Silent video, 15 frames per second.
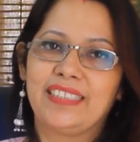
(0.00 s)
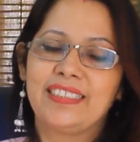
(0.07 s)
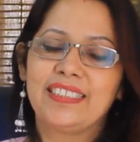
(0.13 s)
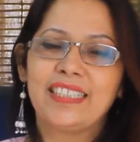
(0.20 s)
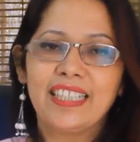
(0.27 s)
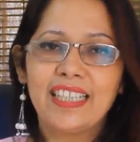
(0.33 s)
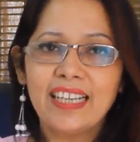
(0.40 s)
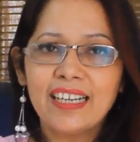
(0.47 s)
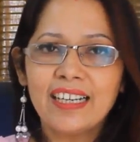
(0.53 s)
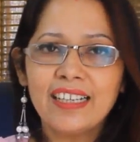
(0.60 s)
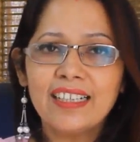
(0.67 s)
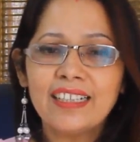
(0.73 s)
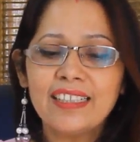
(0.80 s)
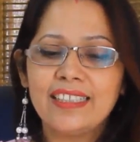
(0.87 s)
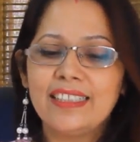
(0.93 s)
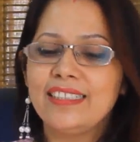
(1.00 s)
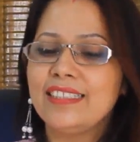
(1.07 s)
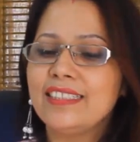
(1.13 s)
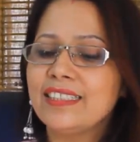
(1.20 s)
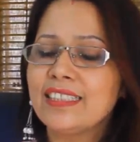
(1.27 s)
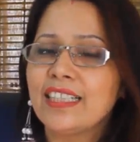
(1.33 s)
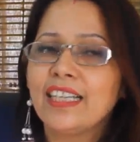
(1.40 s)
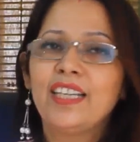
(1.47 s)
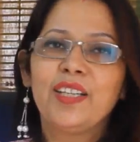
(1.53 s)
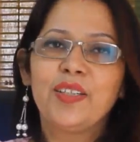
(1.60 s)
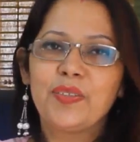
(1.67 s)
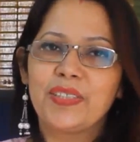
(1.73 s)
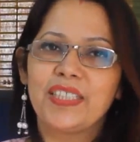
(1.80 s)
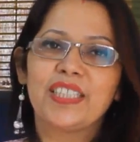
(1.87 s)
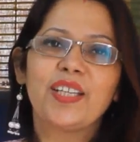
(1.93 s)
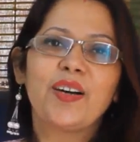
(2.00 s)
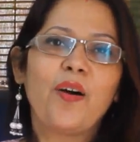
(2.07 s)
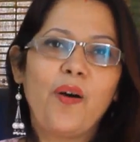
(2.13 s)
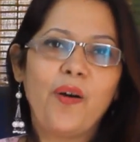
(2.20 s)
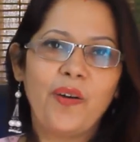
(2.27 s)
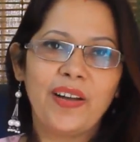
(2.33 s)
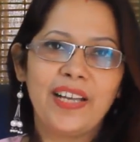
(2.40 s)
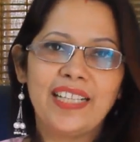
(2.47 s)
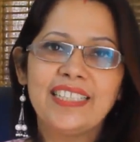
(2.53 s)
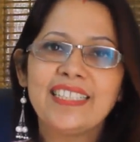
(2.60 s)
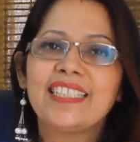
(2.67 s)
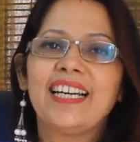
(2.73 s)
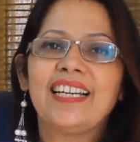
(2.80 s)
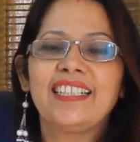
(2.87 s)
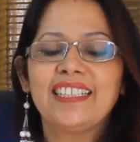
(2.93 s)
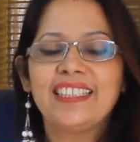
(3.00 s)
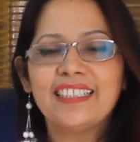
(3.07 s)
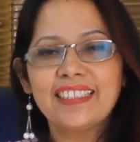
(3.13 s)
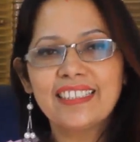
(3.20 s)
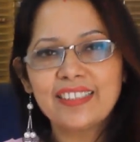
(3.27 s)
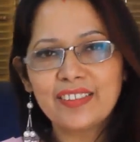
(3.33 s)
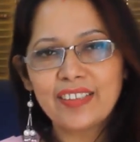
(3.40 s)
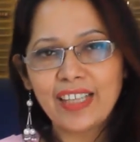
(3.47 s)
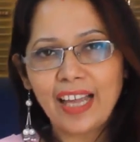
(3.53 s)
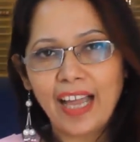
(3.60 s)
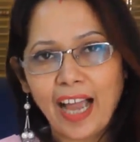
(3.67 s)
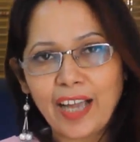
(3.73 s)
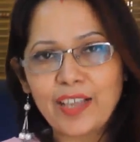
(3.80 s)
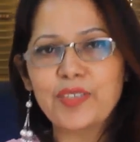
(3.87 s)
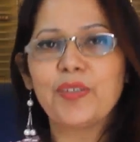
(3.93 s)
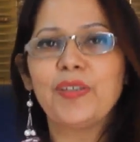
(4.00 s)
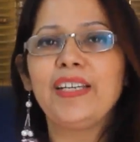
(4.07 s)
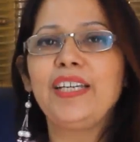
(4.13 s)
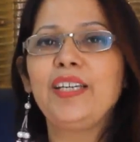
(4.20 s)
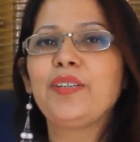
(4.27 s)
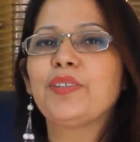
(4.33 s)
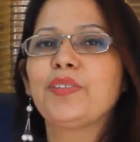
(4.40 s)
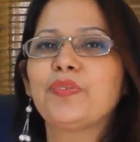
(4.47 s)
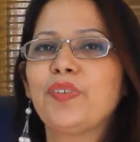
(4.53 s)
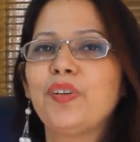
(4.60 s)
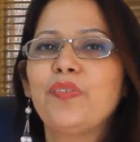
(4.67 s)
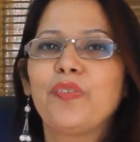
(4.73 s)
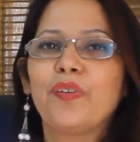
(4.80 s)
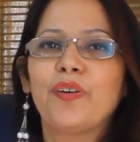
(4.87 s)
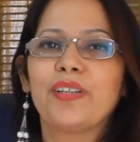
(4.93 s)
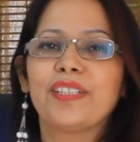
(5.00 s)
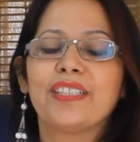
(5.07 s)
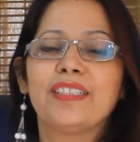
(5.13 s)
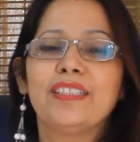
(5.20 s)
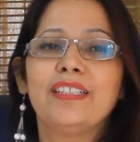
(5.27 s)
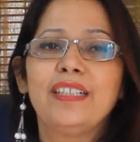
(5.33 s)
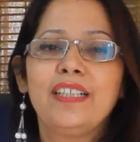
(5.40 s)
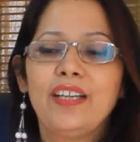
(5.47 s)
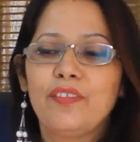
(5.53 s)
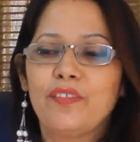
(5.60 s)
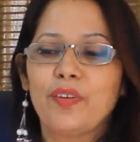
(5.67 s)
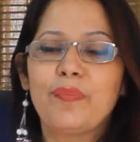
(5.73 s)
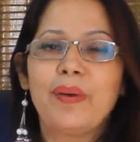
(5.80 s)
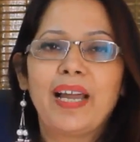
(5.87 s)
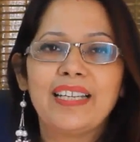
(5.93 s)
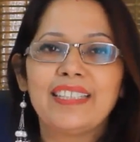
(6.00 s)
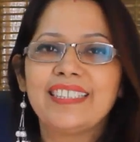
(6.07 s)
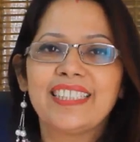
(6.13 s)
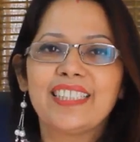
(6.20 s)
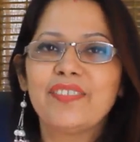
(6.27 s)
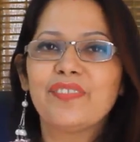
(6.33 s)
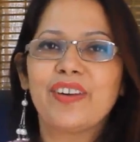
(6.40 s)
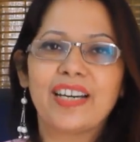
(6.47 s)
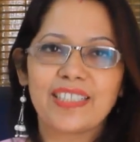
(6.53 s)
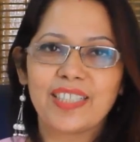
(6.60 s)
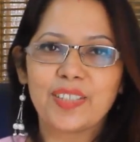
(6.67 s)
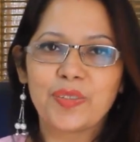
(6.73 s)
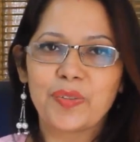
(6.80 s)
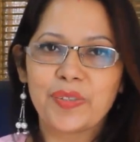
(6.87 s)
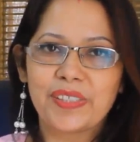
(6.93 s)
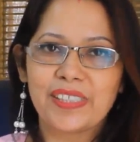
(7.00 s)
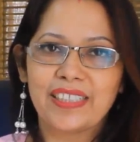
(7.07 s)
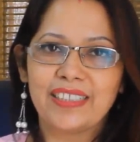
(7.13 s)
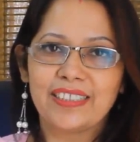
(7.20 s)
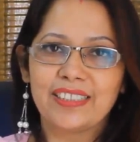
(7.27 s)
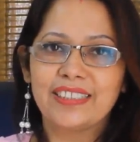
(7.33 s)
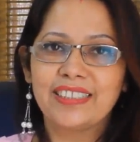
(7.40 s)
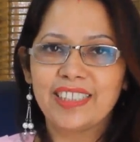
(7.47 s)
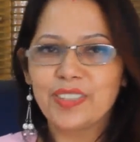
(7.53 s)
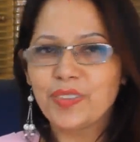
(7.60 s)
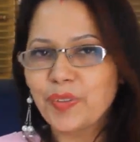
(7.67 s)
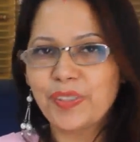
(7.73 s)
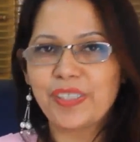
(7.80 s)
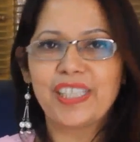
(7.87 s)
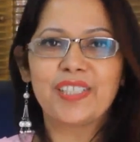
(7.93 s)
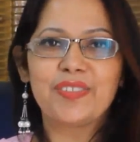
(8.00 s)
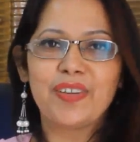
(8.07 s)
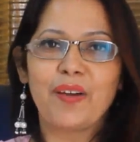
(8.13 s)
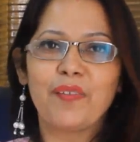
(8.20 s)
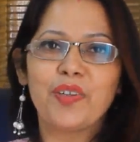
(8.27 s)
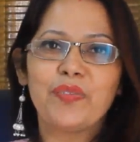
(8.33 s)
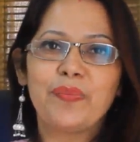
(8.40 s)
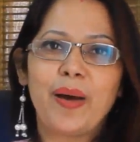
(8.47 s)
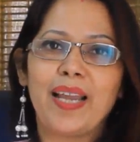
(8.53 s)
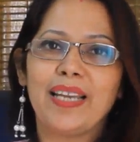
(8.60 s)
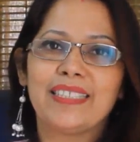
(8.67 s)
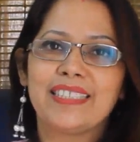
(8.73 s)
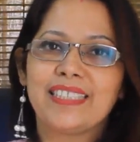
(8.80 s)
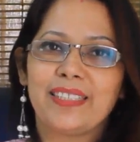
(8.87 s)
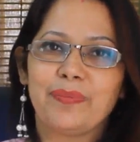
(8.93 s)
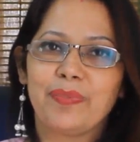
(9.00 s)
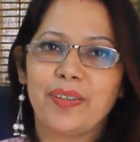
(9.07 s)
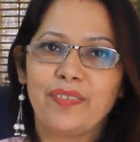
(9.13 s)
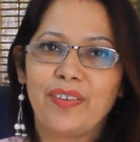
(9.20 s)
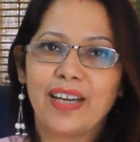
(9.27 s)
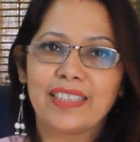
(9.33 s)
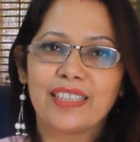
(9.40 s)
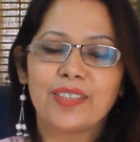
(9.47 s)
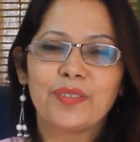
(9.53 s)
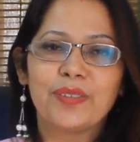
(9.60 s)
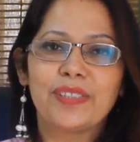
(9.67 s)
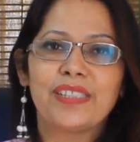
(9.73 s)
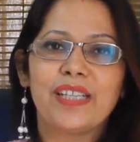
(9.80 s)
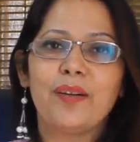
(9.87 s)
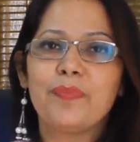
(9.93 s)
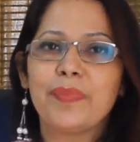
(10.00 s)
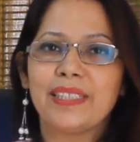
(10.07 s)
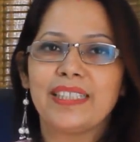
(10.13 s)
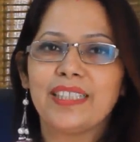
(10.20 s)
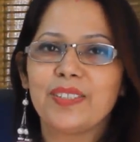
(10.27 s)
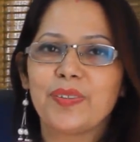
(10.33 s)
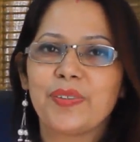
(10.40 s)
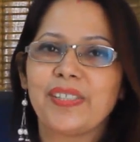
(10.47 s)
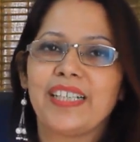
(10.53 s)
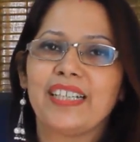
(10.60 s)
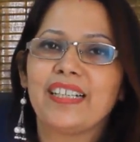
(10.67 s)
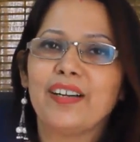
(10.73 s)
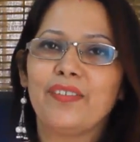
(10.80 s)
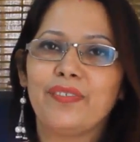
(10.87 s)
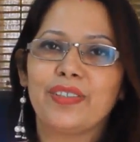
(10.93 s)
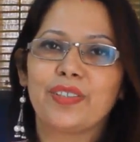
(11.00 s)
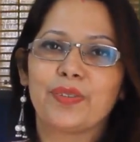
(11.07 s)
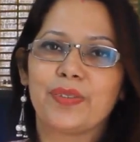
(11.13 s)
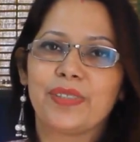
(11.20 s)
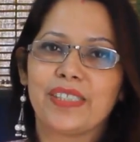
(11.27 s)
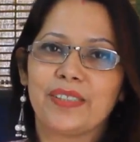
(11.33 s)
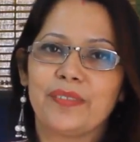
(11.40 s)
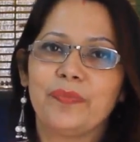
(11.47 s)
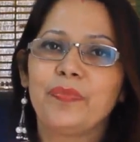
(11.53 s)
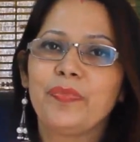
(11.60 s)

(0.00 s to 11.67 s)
Sneha is using the oils, and it is actually useful for balancing the Vata dosha. The 3 doshas, we have to balance them: the Vata dosha, Pitta dosha, and Kapha dosha.